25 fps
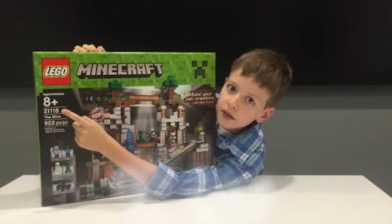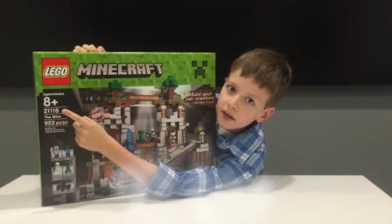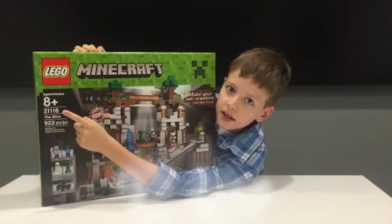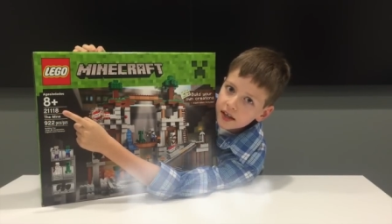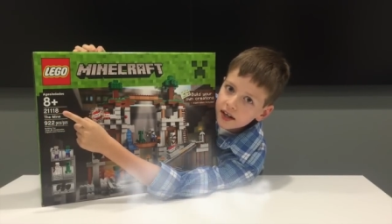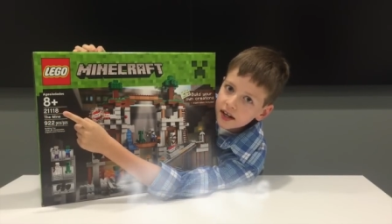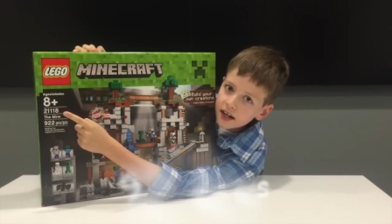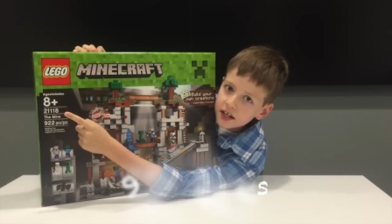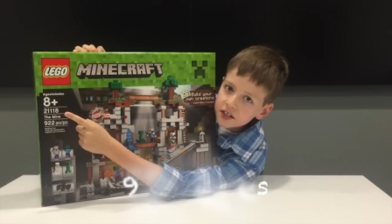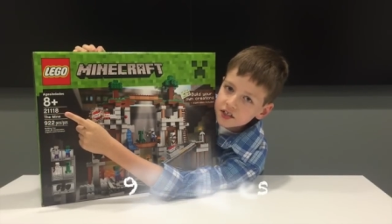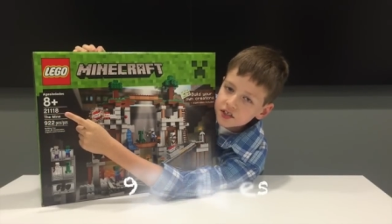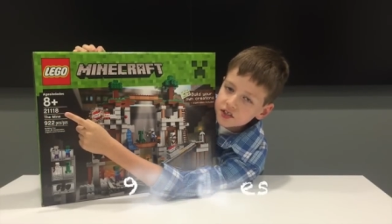
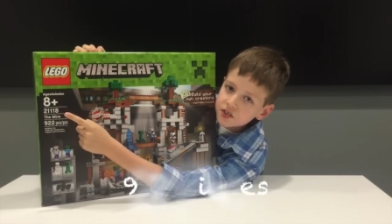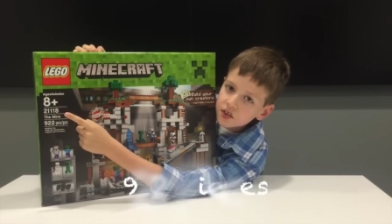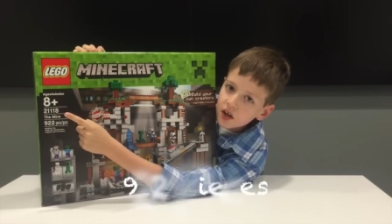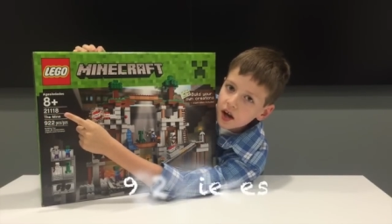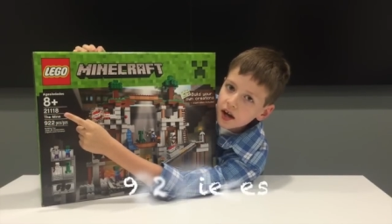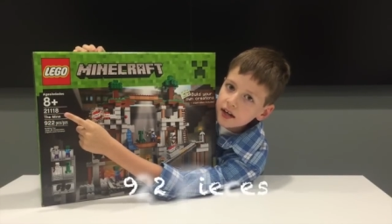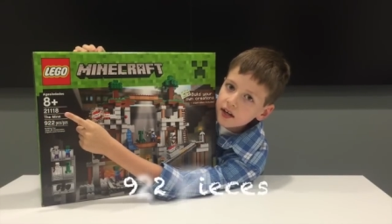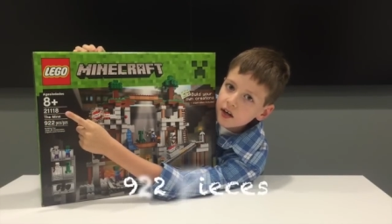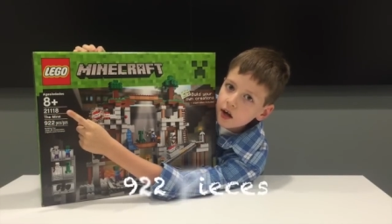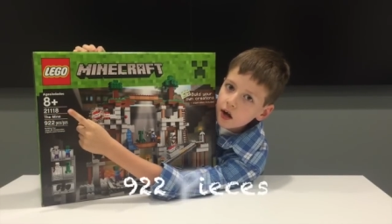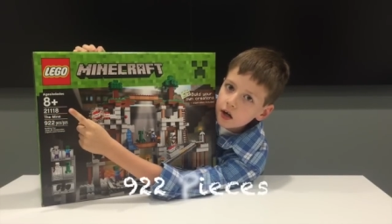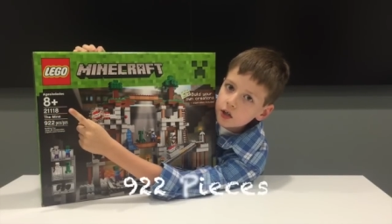and has
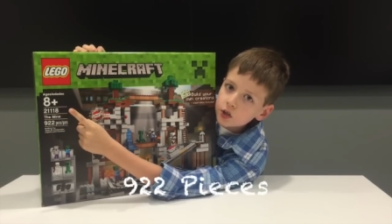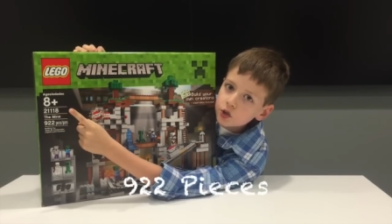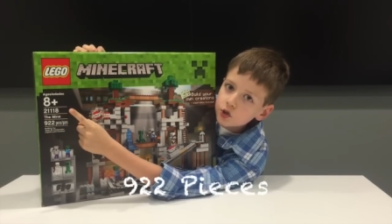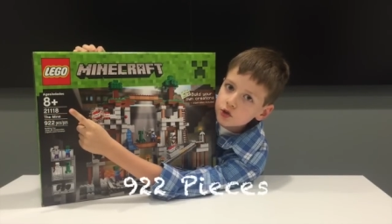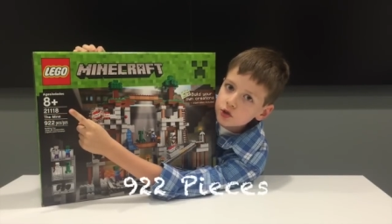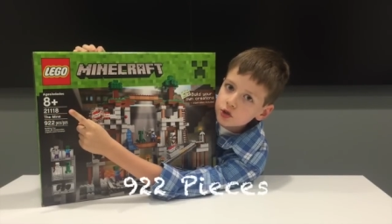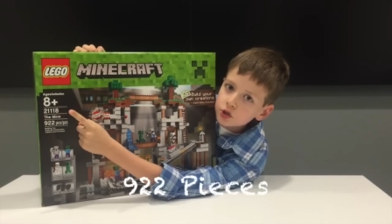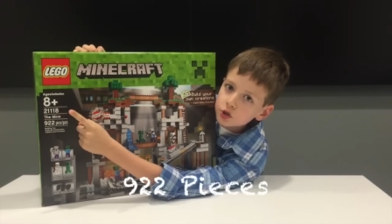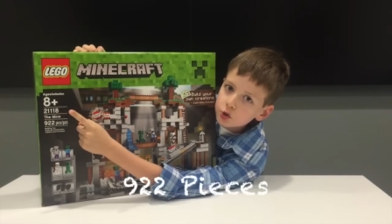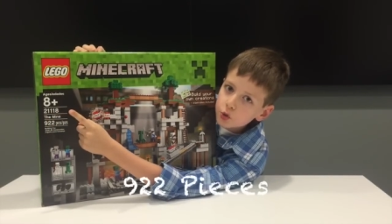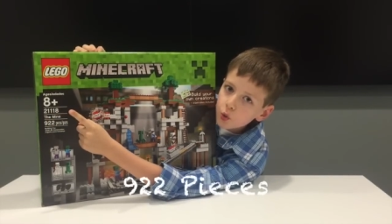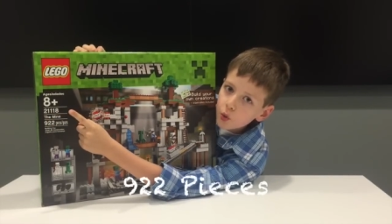
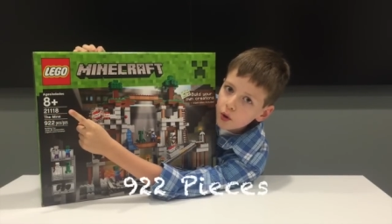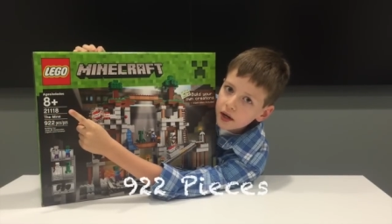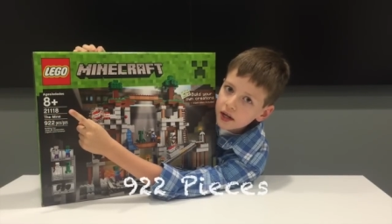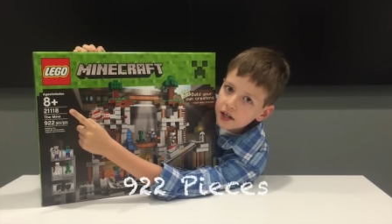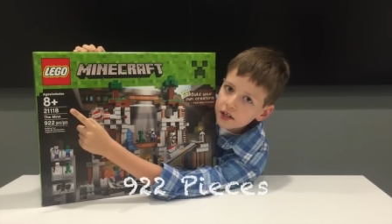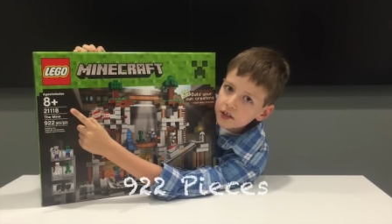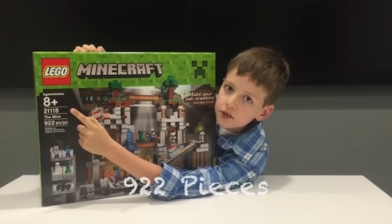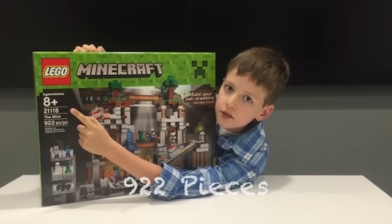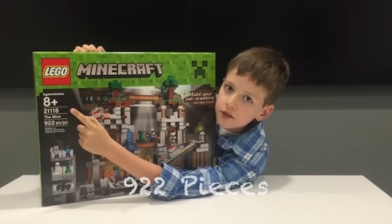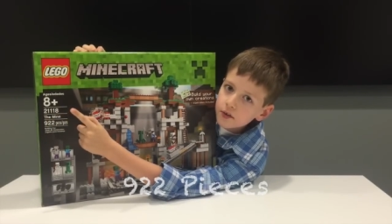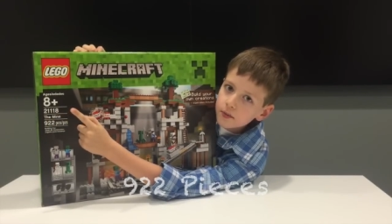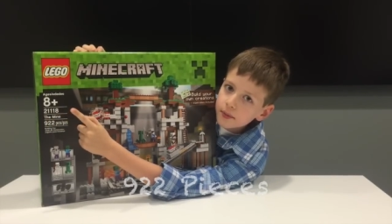
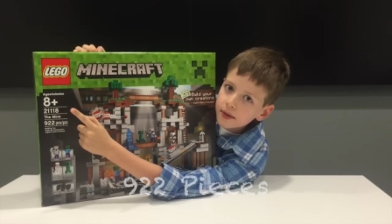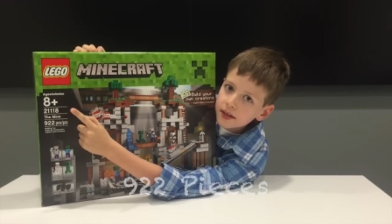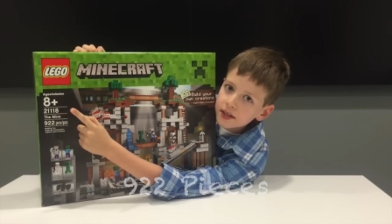922